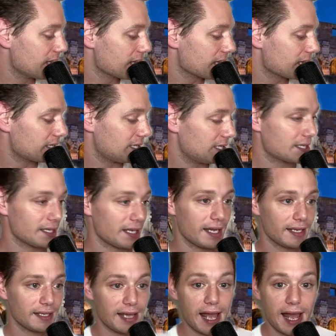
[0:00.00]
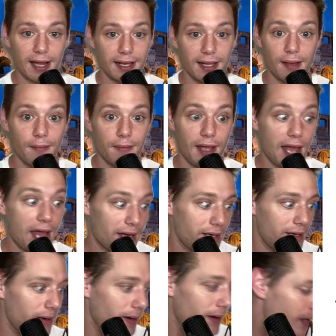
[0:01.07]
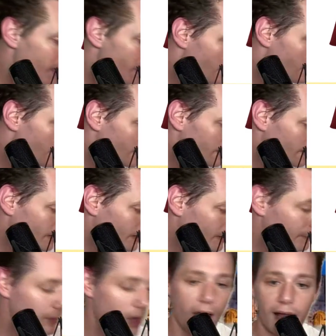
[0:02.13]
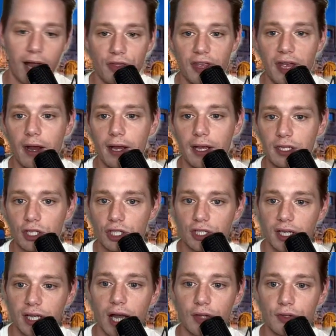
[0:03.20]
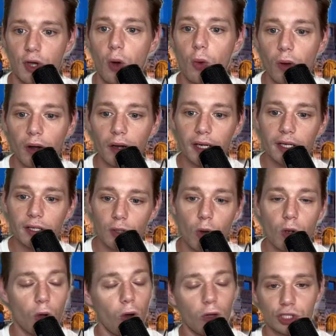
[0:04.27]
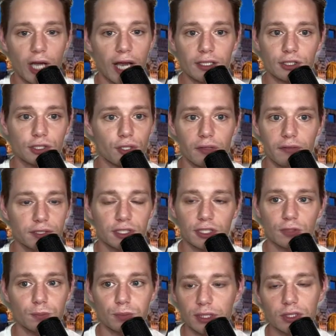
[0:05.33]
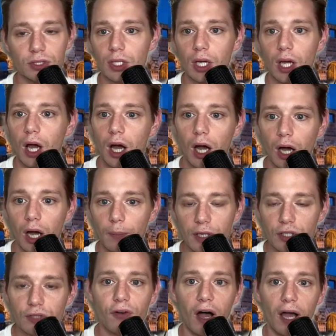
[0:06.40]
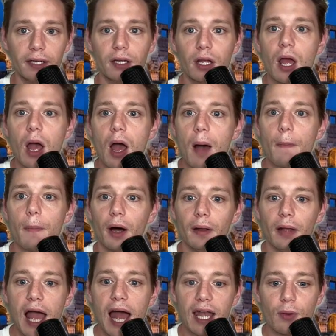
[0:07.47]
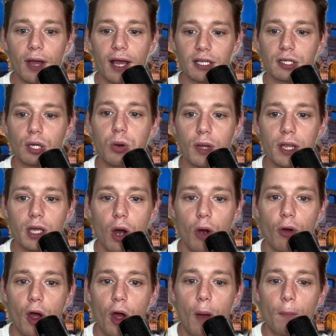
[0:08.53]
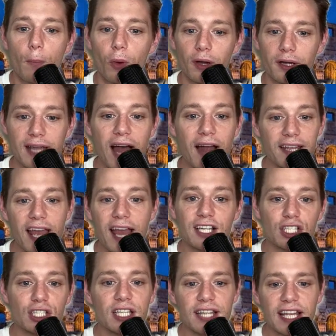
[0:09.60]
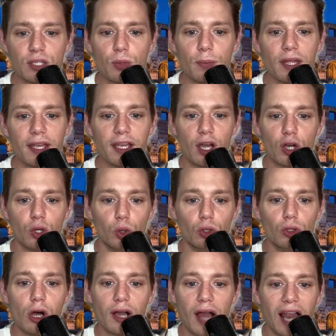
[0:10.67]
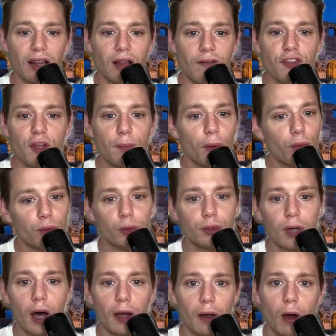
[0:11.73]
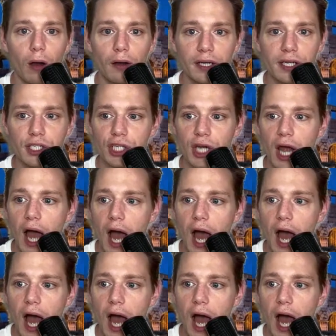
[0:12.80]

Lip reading: Because he's like, Dad, get me out of here. But no, I got the air conditioning on. Don't worry. Don't call child services, please. He's fine. But anyways, we go more down. Yeah, I just think this would be like a cool look. I love the maroon on orange.